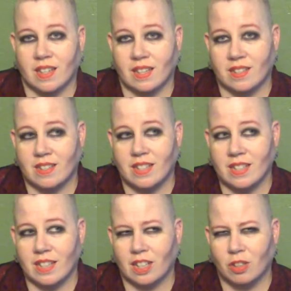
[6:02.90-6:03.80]
I did
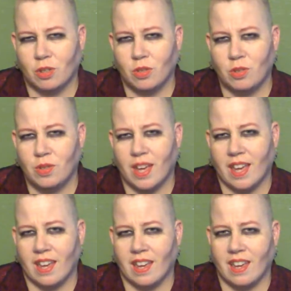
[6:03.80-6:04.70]
include
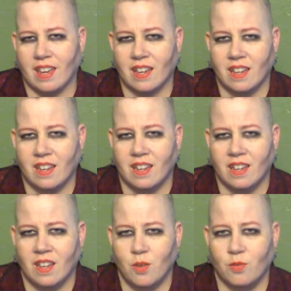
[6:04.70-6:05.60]
a
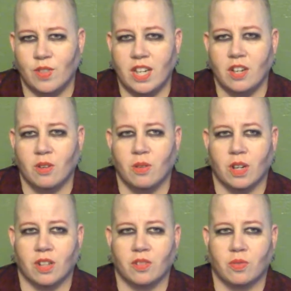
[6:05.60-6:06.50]
video
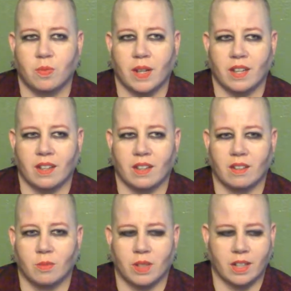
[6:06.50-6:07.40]
of my,
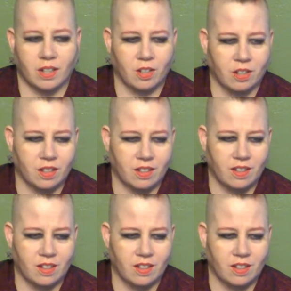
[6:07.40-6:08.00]
what did I call it,